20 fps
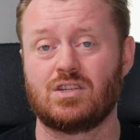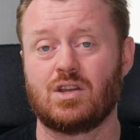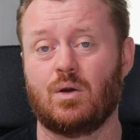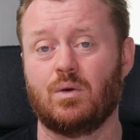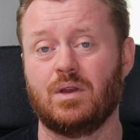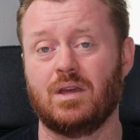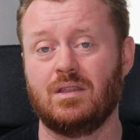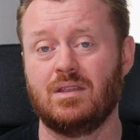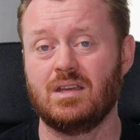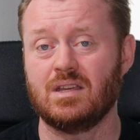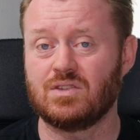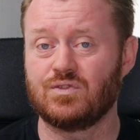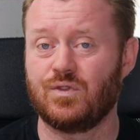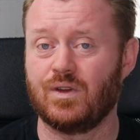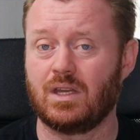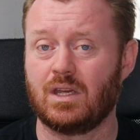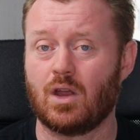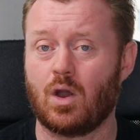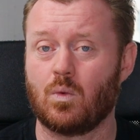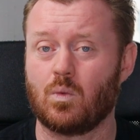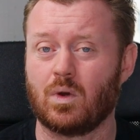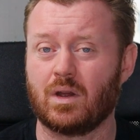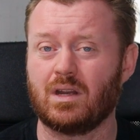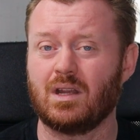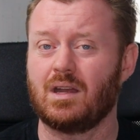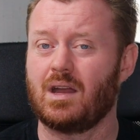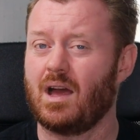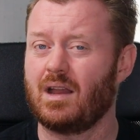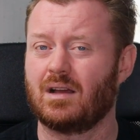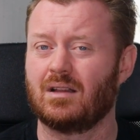So in this video, we're going
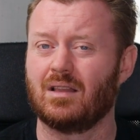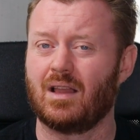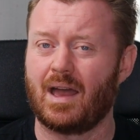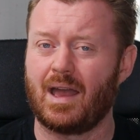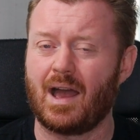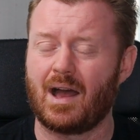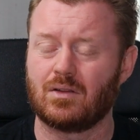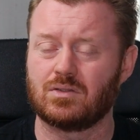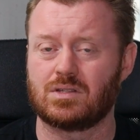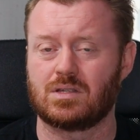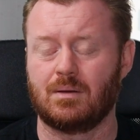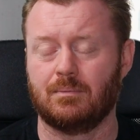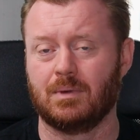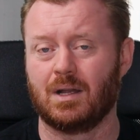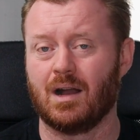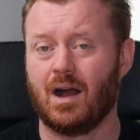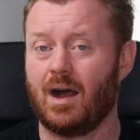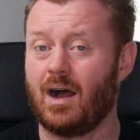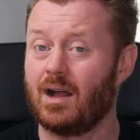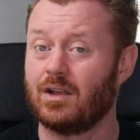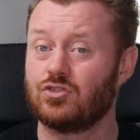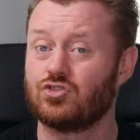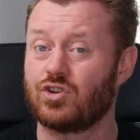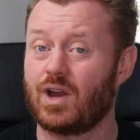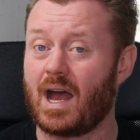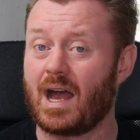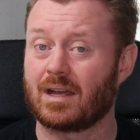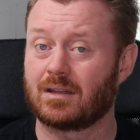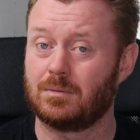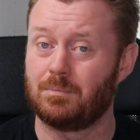to kind of lay out some
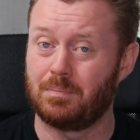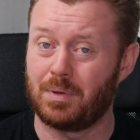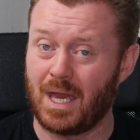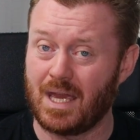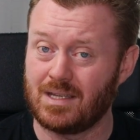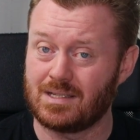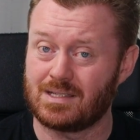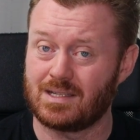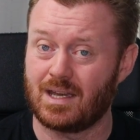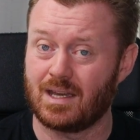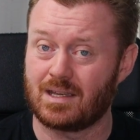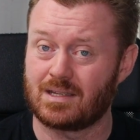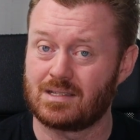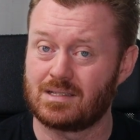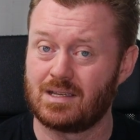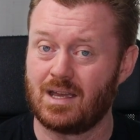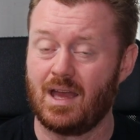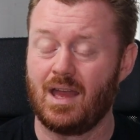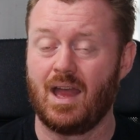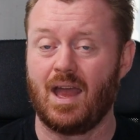contract basics